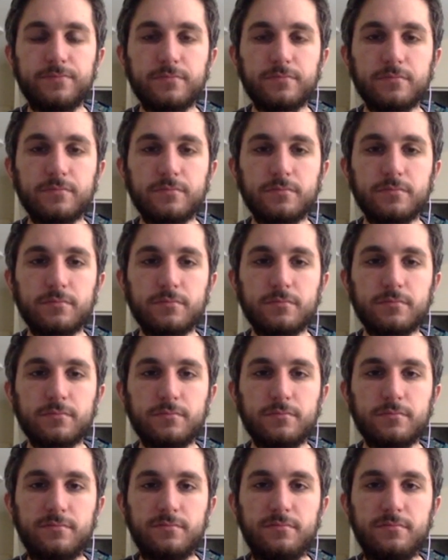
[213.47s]

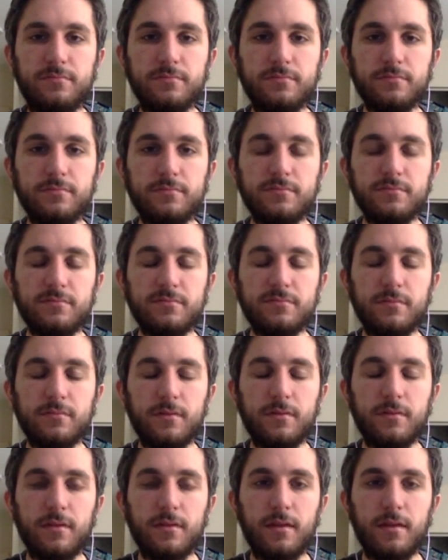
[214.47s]

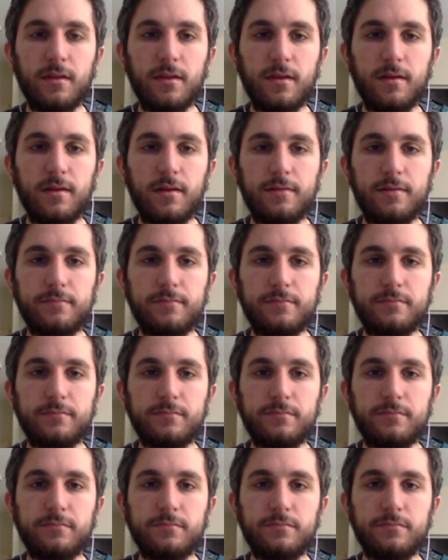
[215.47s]

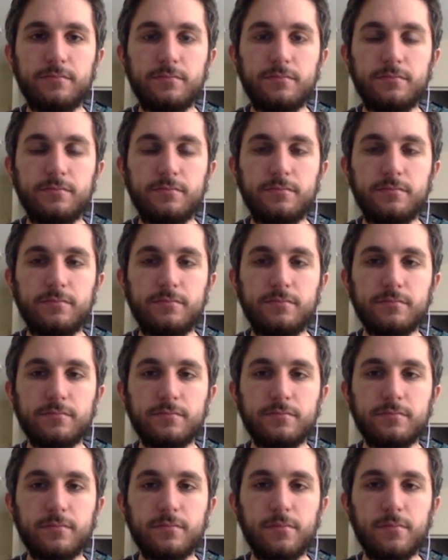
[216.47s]

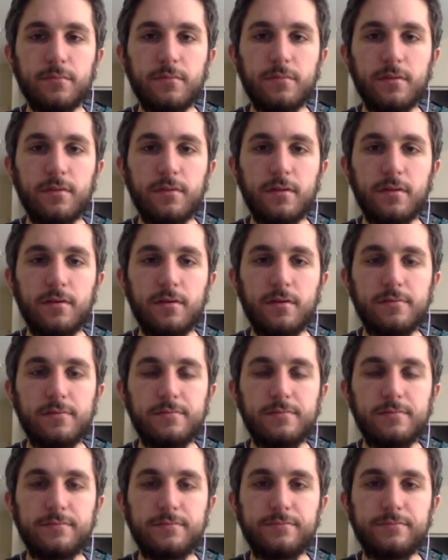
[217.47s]

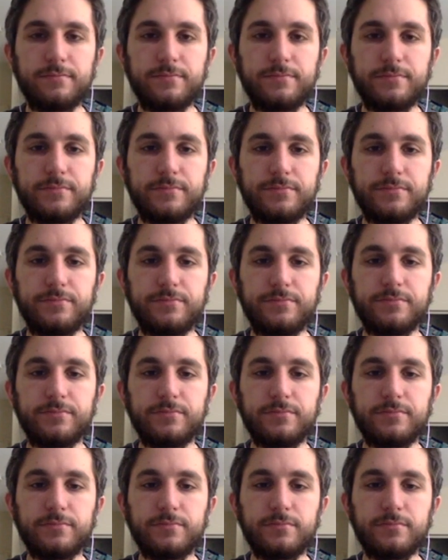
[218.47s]

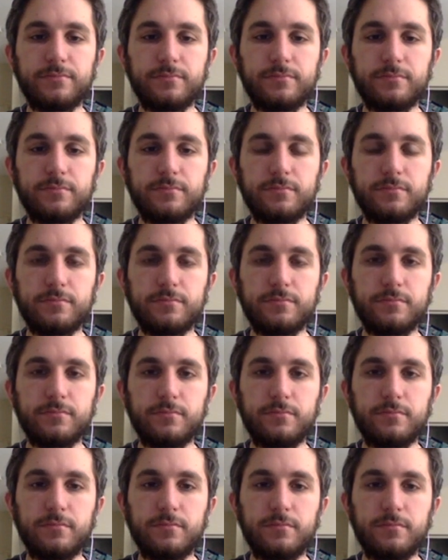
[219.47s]

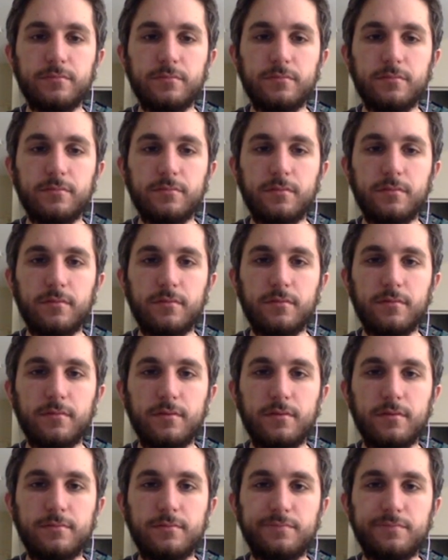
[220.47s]
No words are spoken by the person on screen.